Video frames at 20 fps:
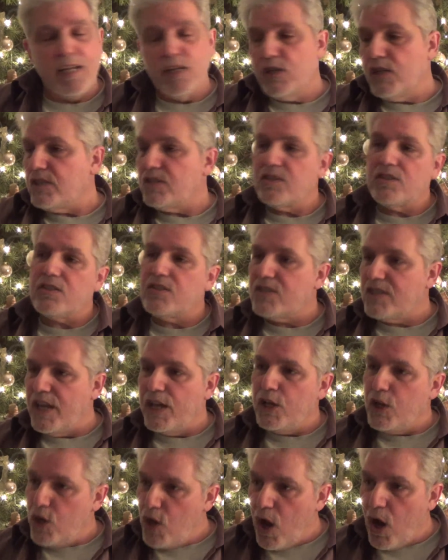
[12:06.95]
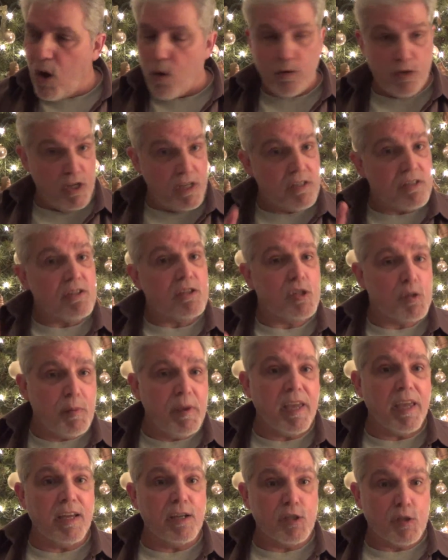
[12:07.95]
And Jesus is saying, no. Jesus is
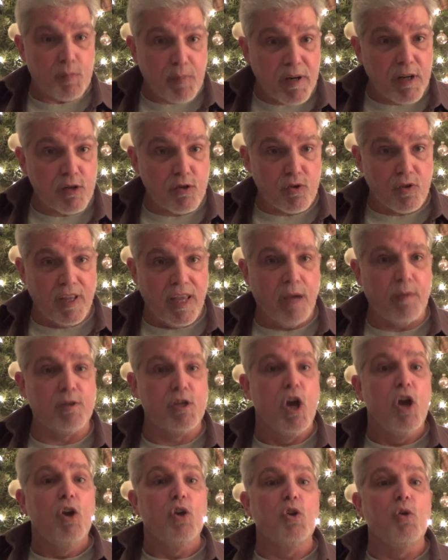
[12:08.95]
speaking a spiritual language.